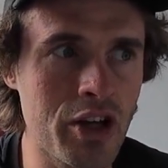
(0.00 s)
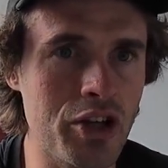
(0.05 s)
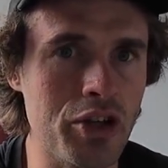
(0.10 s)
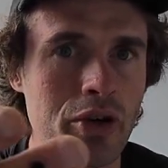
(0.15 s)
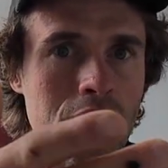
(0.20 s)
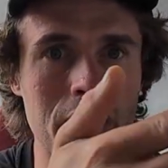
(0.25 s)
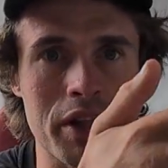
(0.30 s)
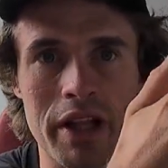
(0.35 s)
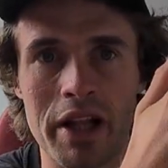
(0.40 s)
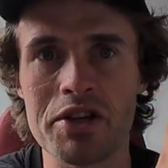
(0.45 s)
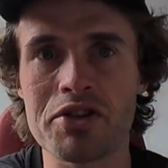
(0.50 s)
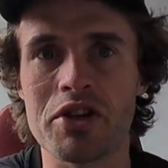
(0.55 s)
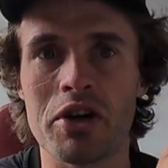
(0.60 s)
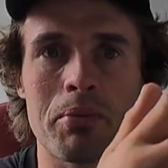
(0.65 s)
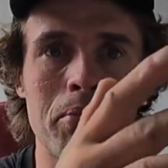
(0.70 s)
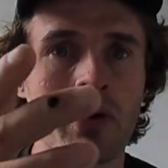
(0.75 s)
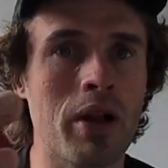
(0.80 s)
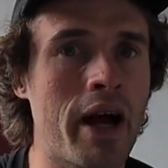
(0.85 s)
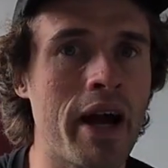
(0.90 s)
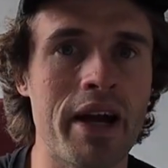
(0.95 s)
you can
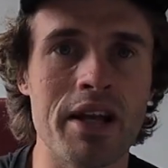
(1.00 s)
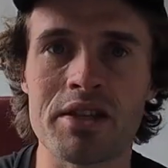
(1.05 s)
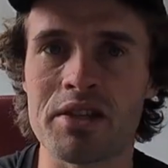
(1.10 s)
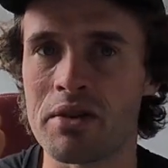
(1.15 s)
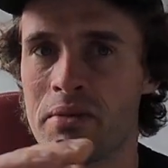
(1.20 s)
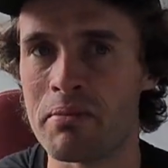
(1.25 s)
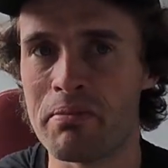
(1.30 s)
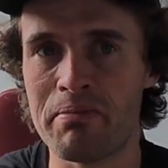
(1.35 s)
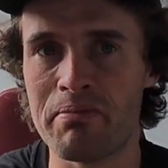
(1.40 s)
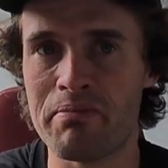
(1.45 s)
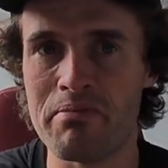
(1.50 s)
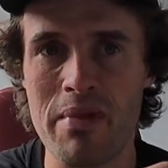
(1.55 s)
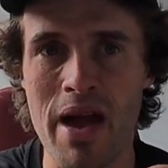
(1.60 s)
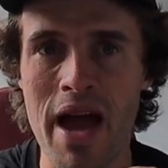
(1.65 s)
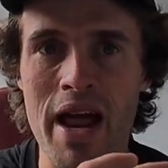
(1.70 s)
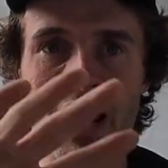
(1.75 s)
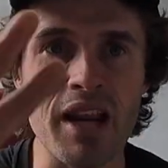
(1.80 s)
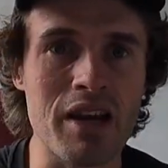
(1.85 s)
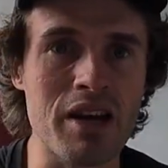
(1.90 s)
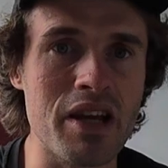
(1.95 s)
literally apply it to
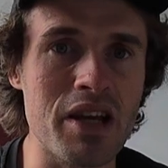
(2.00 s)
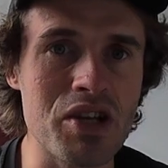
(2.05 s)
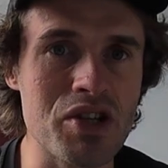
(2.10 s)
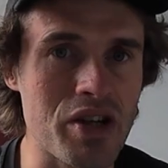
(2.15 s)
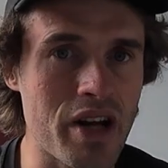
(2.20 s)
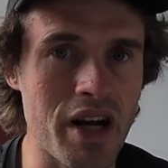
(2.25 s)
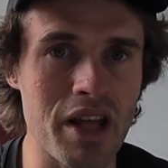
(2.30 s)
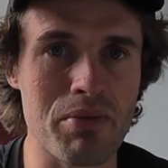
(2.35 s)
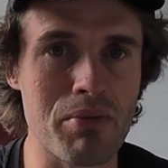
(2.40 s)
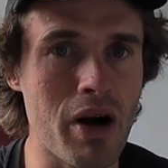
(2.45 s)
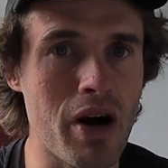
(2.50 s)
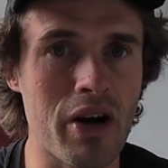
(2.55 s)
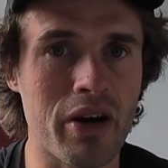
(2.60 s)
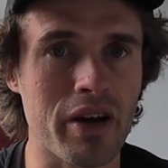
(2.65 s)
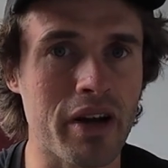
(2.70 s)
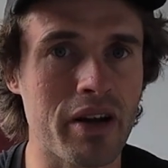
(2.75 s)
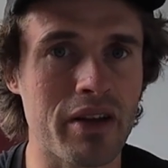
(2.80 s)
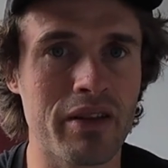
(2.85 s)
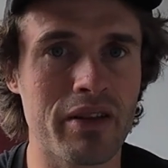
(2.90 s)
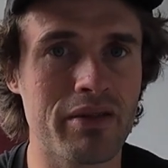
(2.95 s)
any niche, any
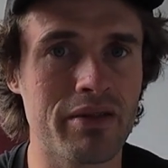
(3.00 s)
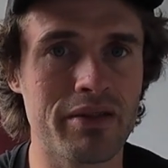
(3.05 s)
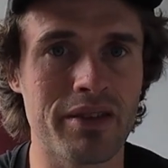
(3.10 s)
market.